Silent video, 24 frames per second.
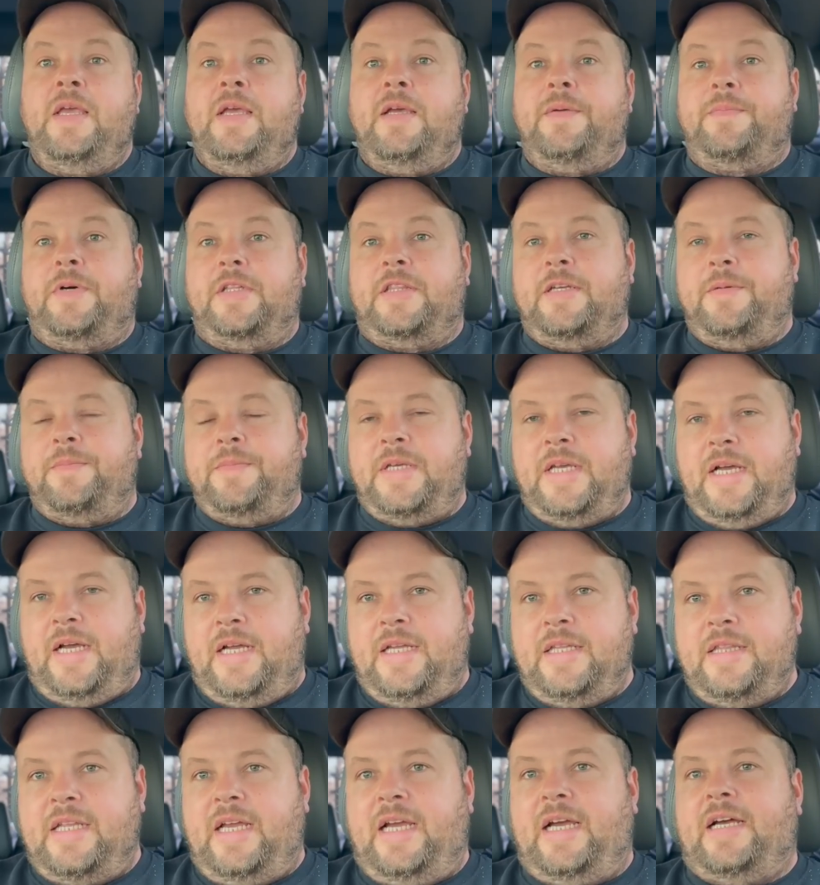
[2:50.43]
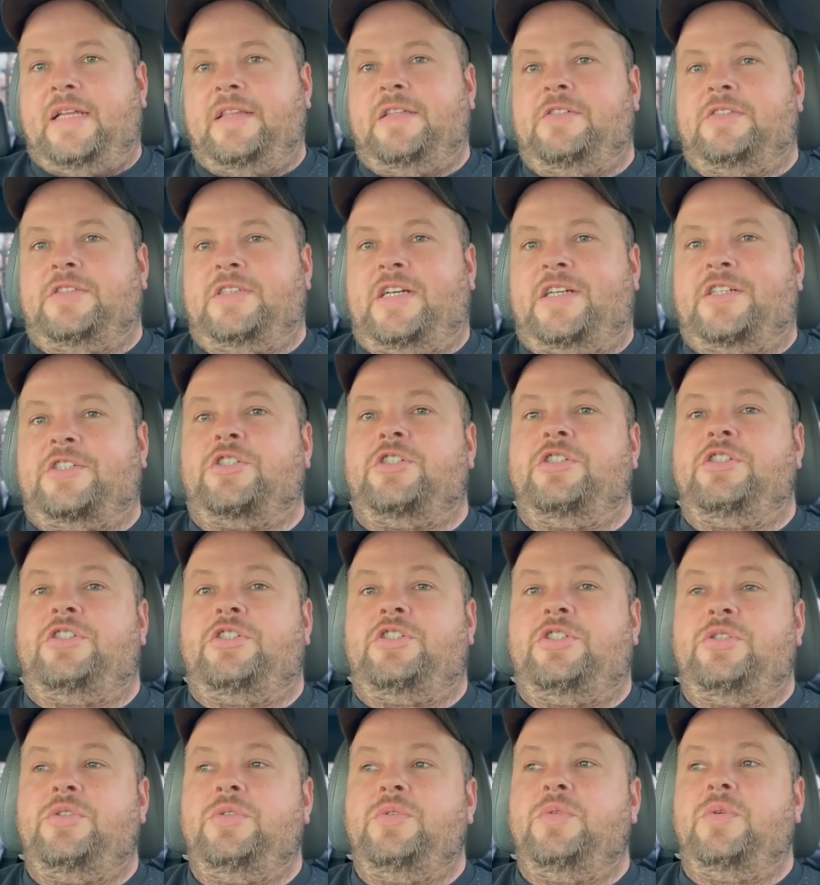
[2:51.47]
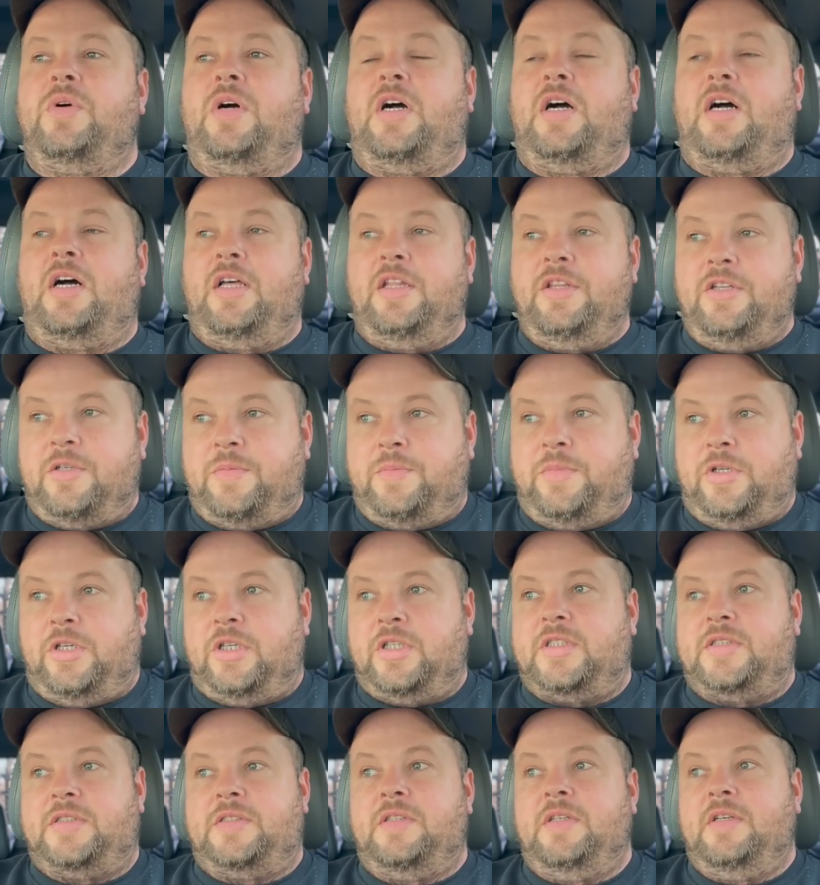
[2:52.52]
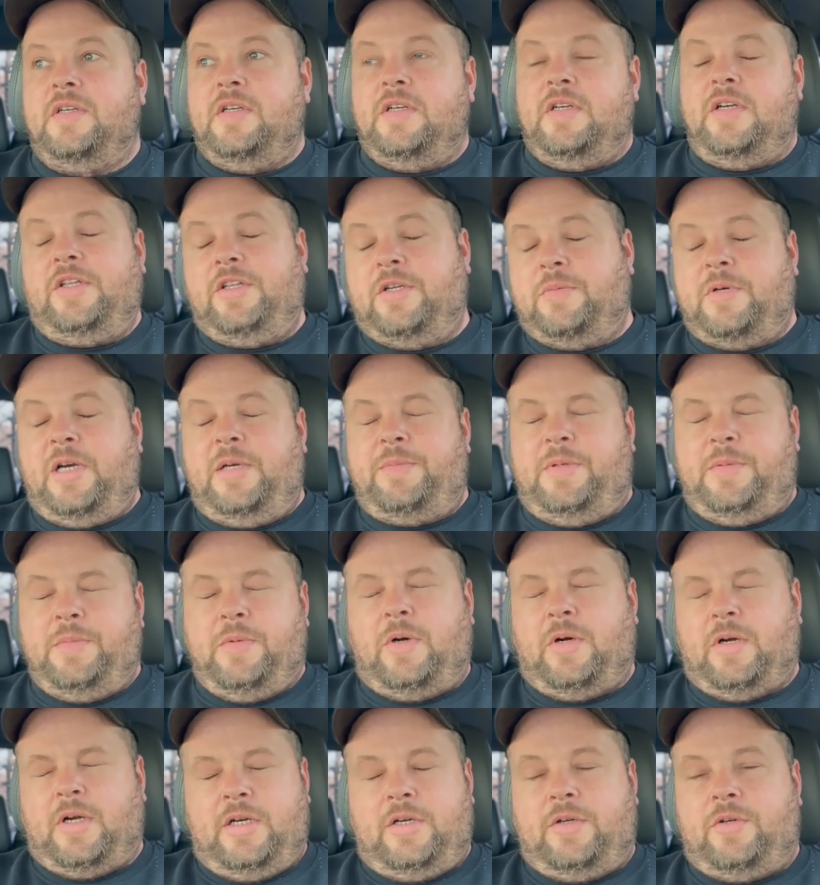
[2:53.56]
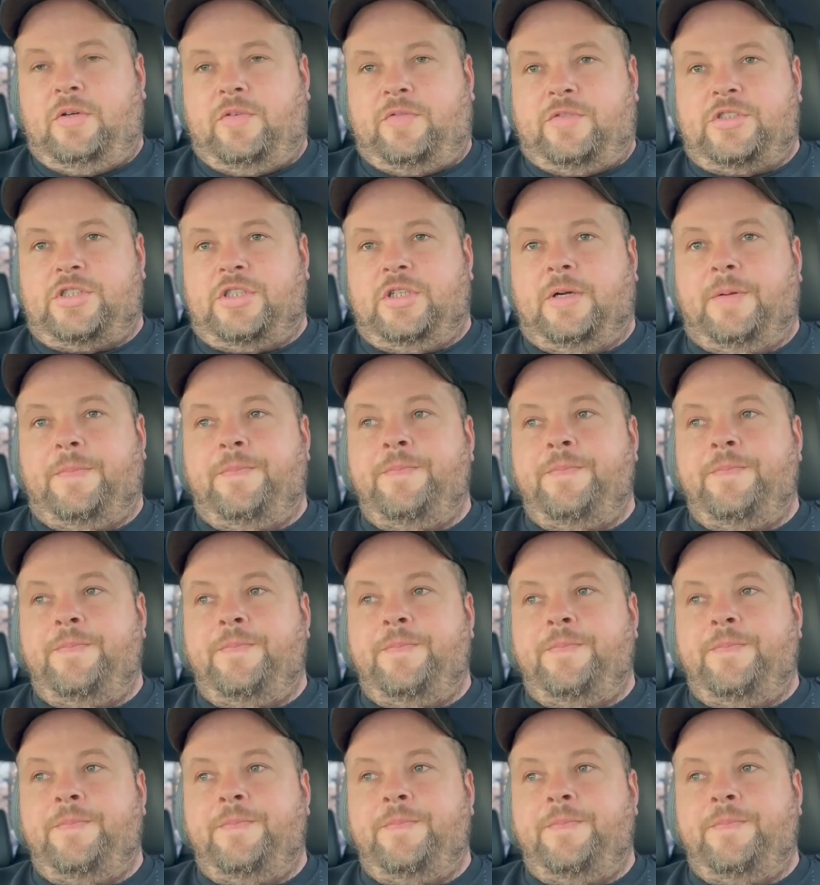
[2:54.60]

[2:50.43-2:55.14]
But then beyond that, there's actually two other books, and there might be more, I don't know for sure.